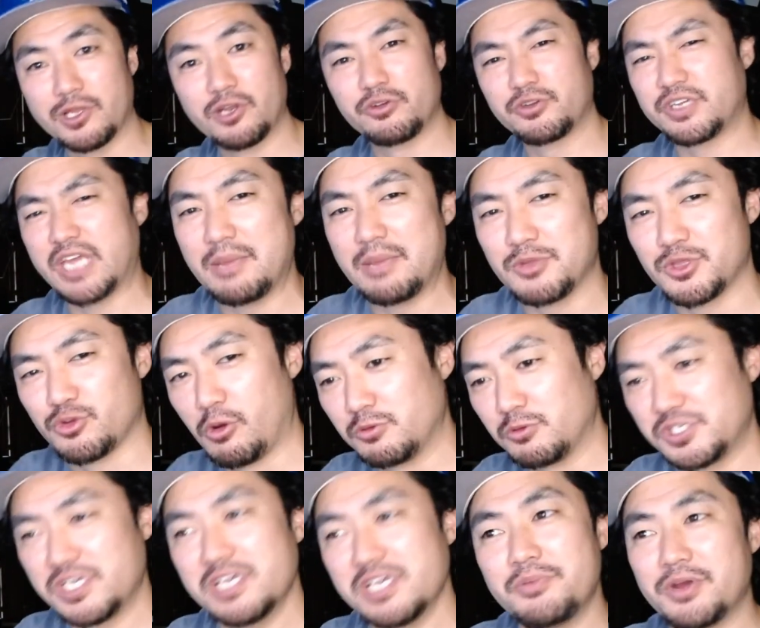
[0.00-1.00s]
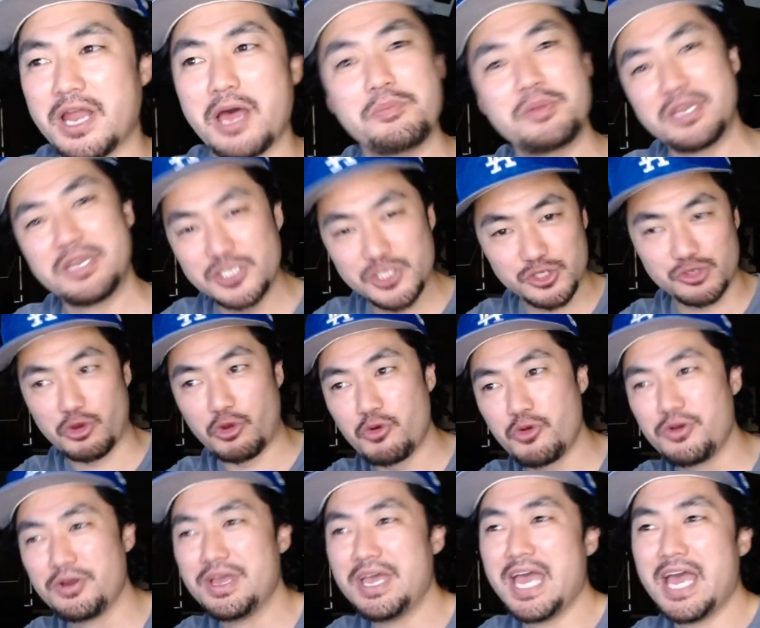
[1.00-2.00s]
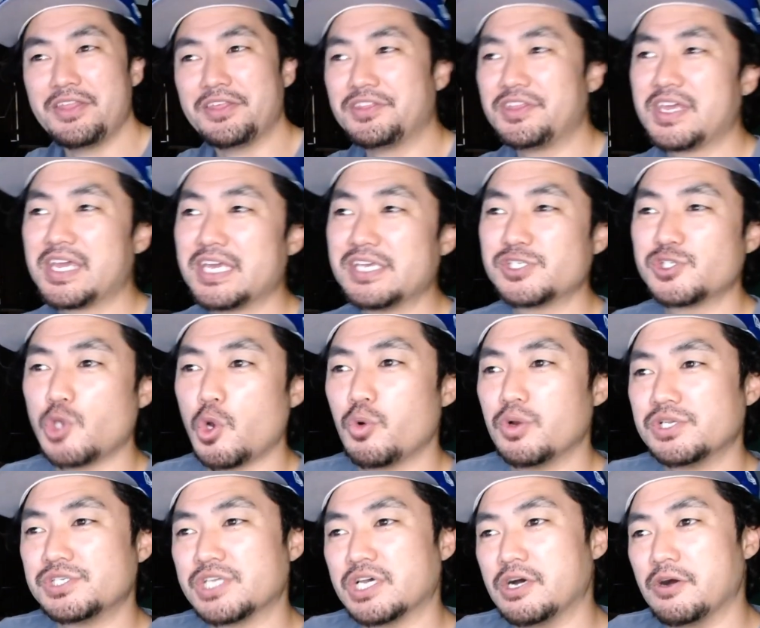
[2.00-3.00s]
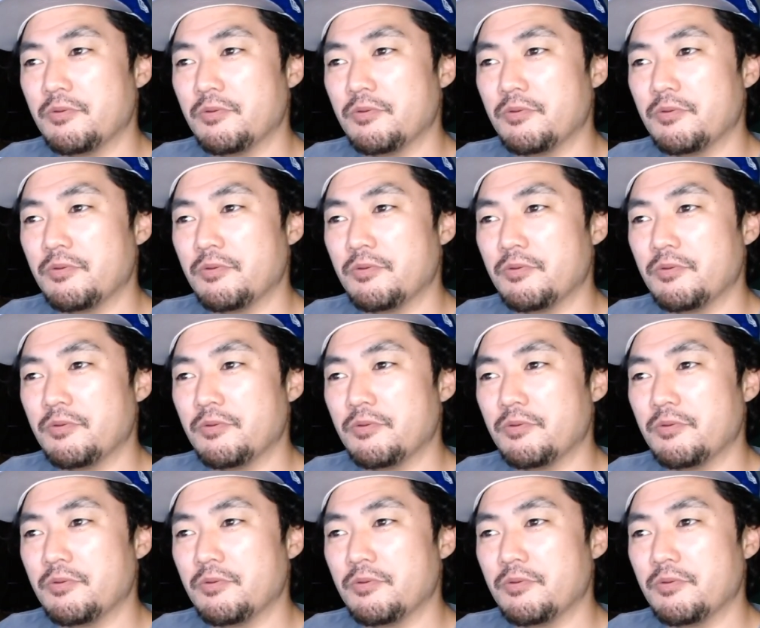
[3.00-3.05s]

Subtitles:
Game of Thrones-y, but I mean, it's true. The thing is, though, is,